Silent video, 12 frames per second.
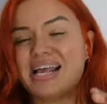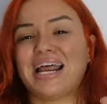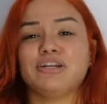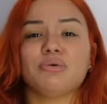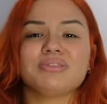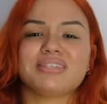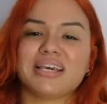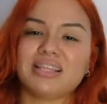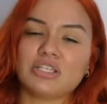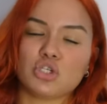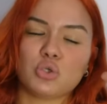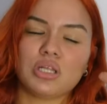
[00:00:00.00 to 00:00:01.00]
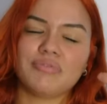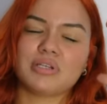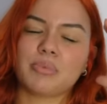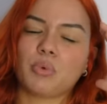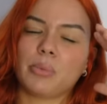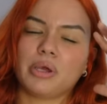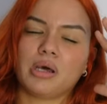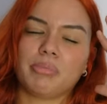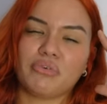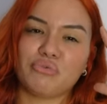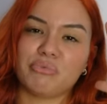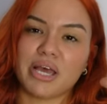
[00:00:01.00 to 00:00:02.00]
and I don't say this to lift up women
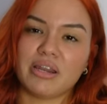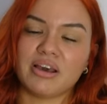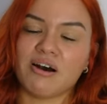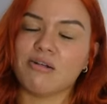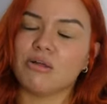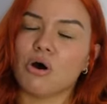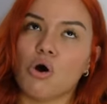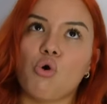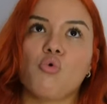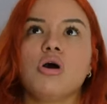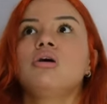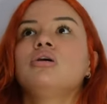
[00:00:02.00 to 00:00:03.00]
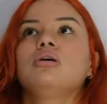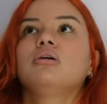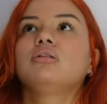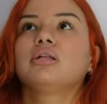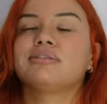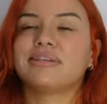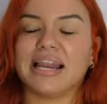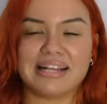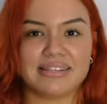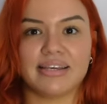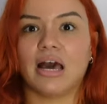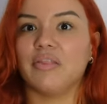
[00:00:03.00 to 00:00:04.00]
above men. Hello. Let's get
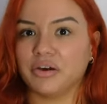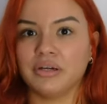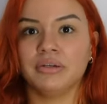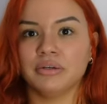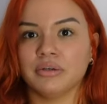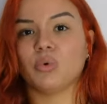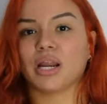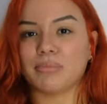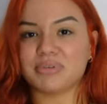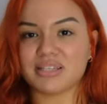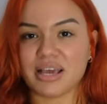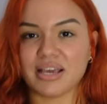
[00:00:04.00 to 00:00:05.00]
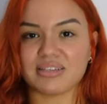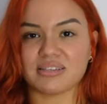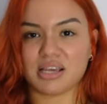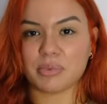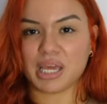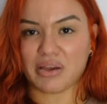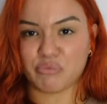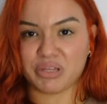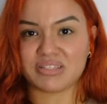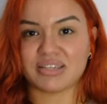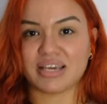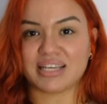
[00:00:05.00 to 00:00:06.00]
it together. What I'm saying is the same thing I've
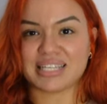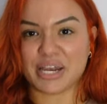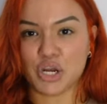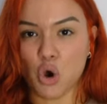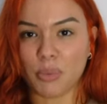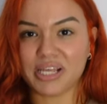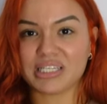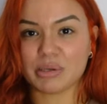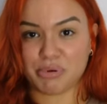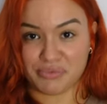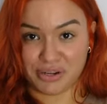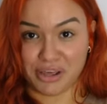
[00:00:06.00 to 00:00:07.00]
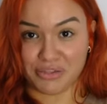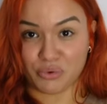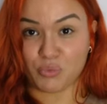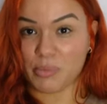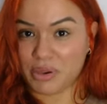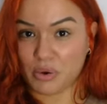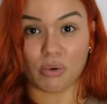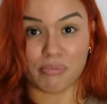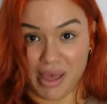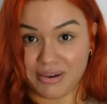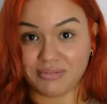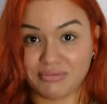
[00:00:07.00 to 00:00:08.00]
been saying is that nobody is above another, women or
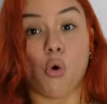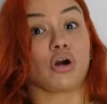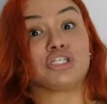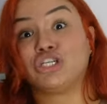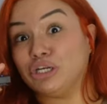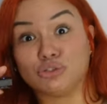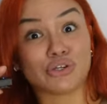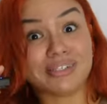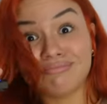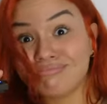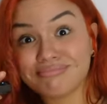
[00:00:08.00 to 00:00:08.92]
men, or children,